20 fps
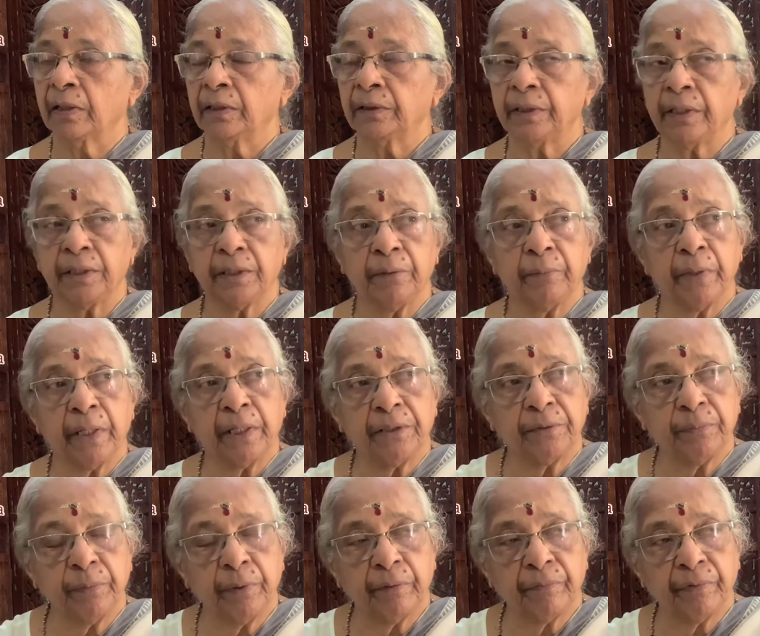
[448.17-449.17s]
That
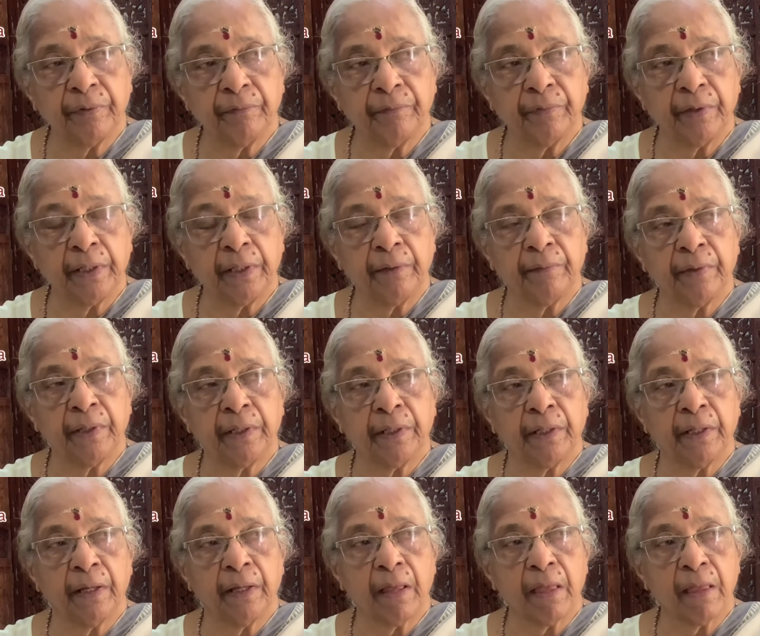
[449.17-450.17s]
reminds me of a very,
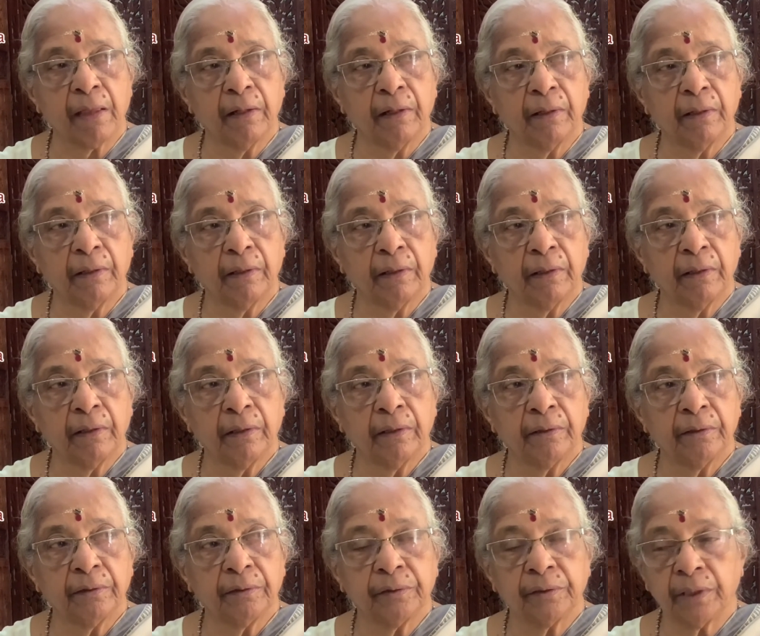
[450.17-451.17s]

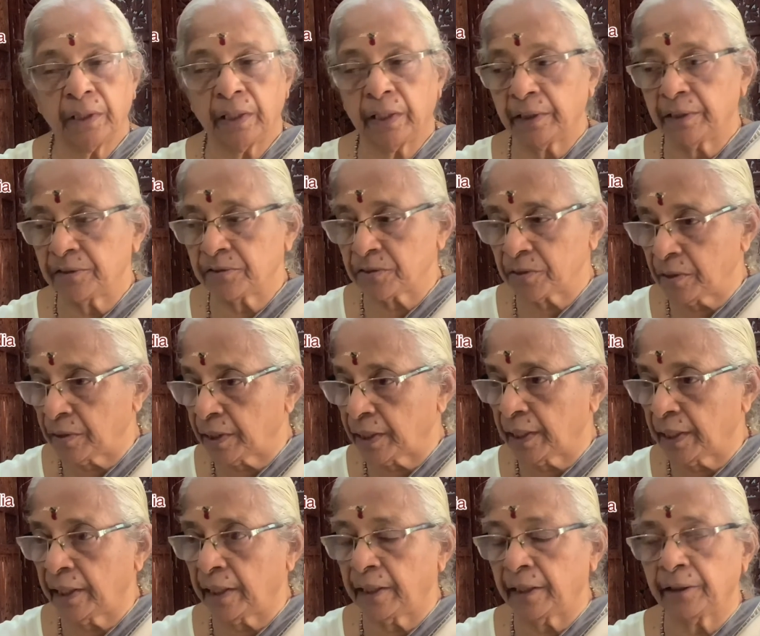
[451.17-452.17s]
very historical
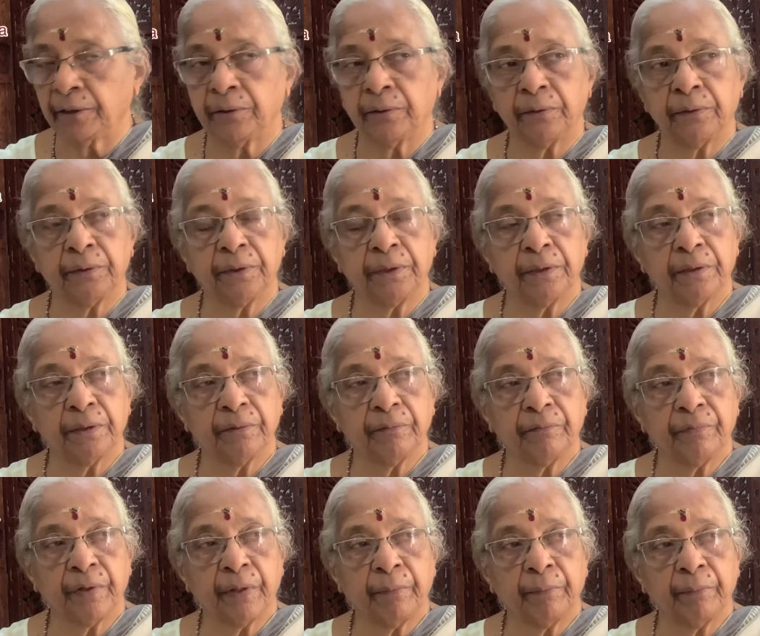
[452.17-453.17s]
anecdote
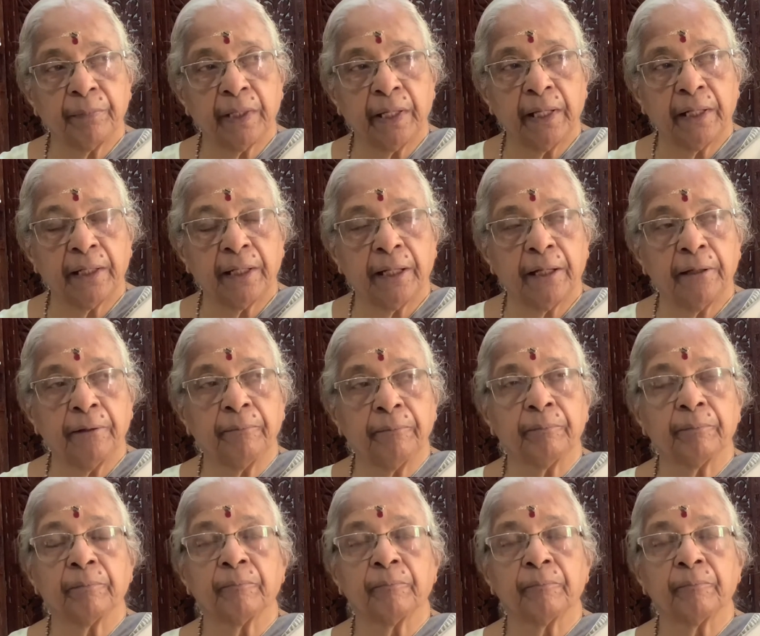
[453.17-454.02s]
from Kerala.